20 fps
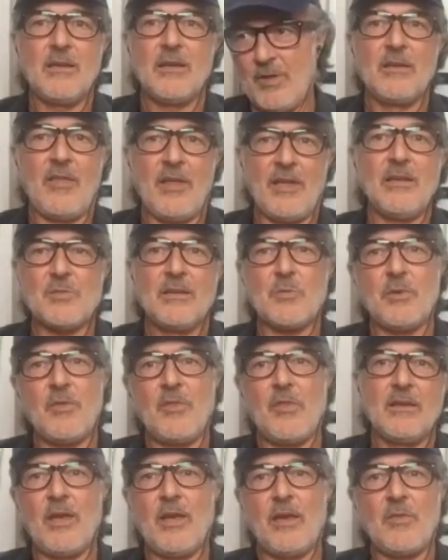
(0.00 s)
and that's
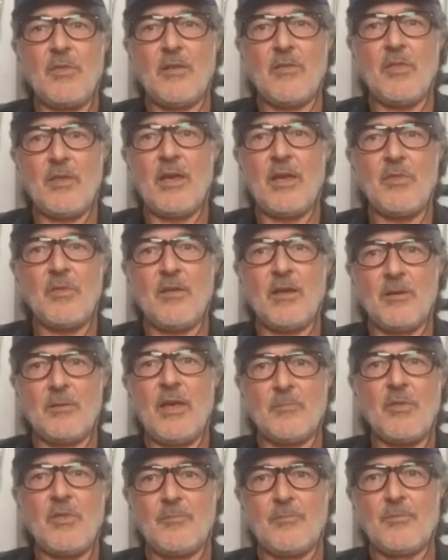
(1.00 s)
when the the uh,
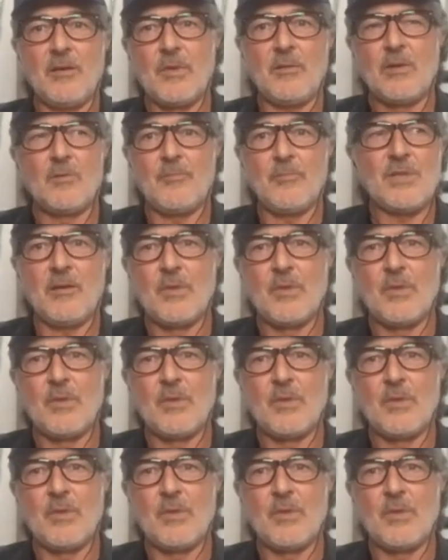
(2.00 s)
was